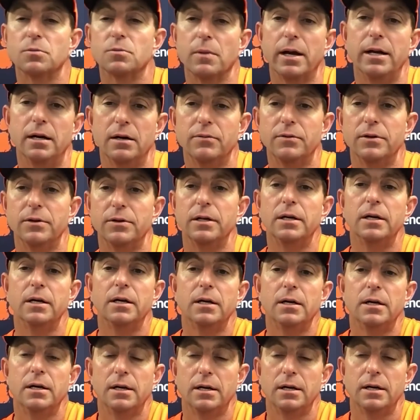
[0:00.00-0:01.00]
kids are made
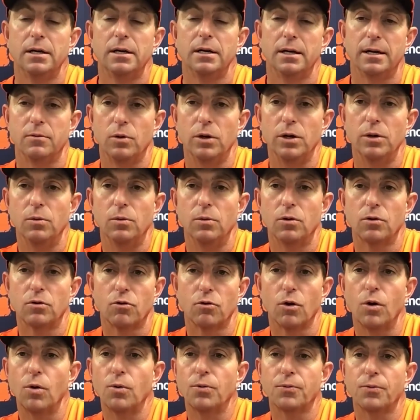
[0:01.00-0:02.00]
of, and
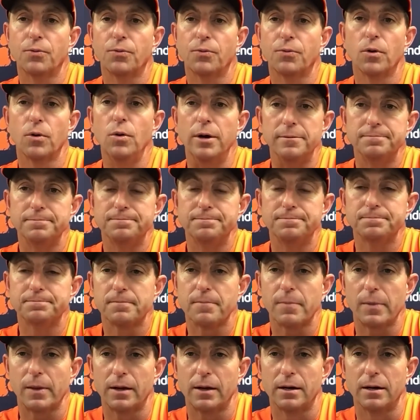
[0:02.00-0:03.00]
we will grow through
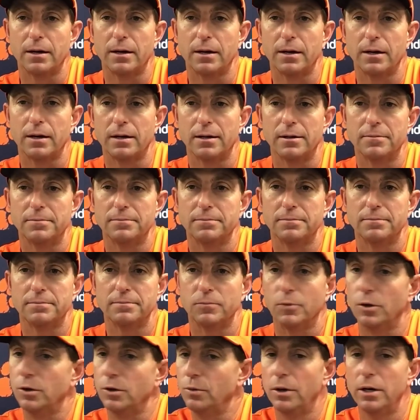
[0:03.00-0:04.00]
it.
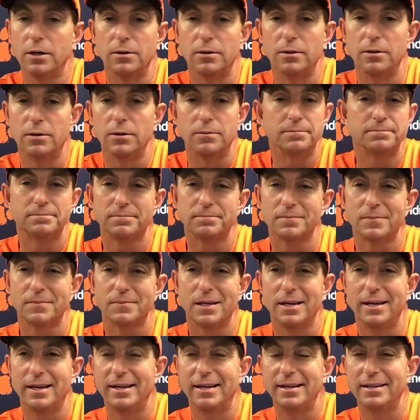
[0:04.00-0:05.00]
We will.
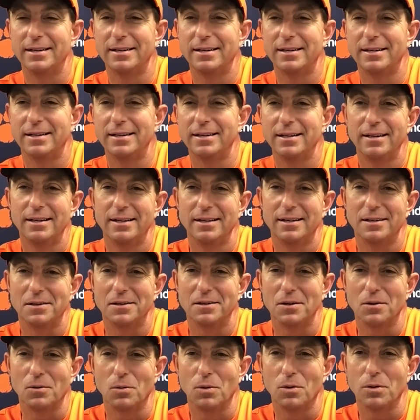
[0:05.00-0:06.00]
And
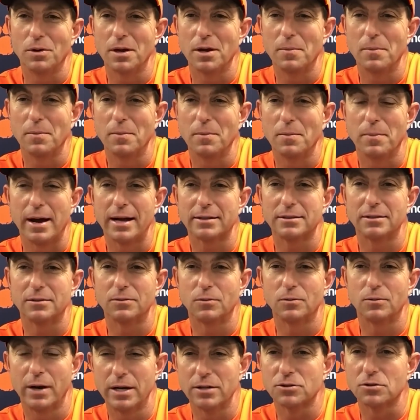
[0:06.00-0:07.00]
you know, we'll get
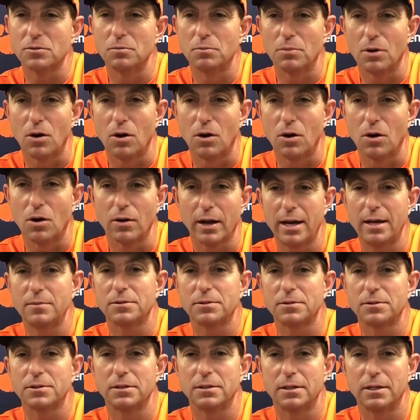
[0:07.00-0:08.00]
back to winning some ball
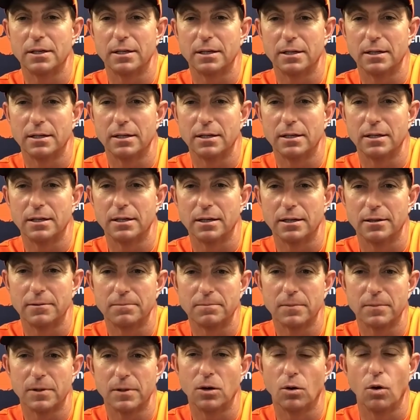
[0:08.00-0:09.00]
games, and
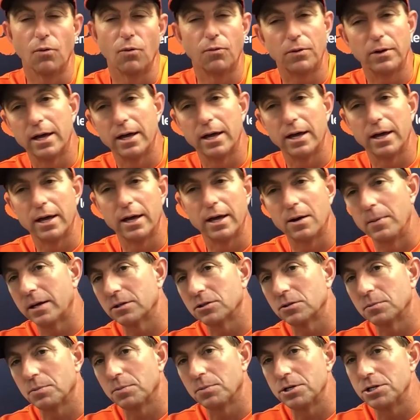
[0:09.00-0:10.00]
you know, hopefully that'll
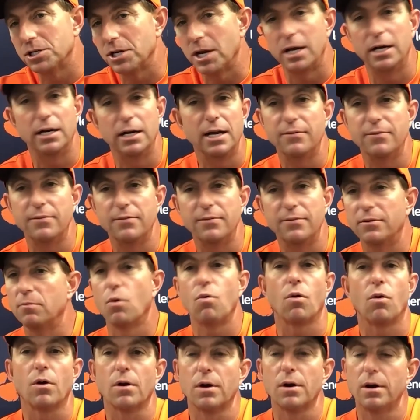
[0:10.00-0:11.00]
make us appreciate it even
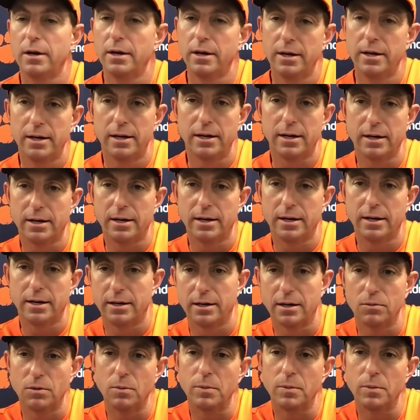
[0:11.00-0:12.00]
more
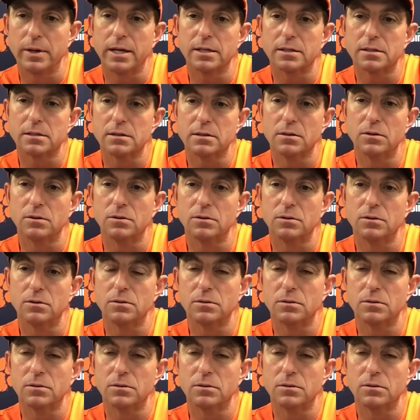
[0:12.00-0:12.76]
when we get